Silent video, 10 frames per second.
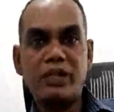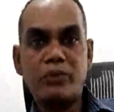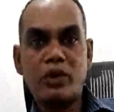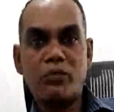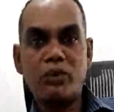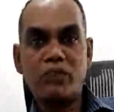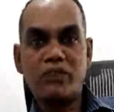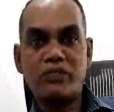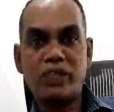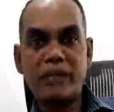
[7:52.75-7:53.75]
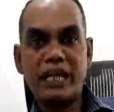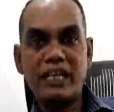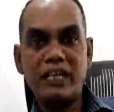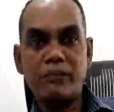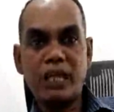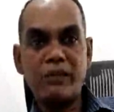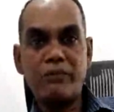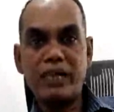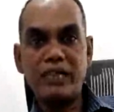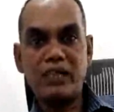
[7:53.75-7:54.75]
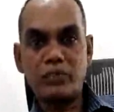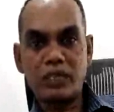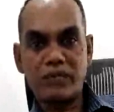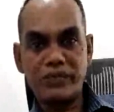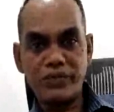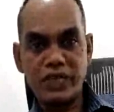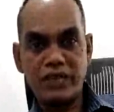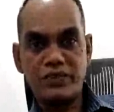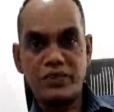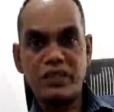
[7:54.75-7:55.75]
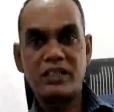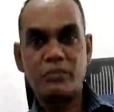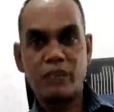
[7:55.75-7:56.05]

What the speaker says: be a problem of demanding bribe by the government officials.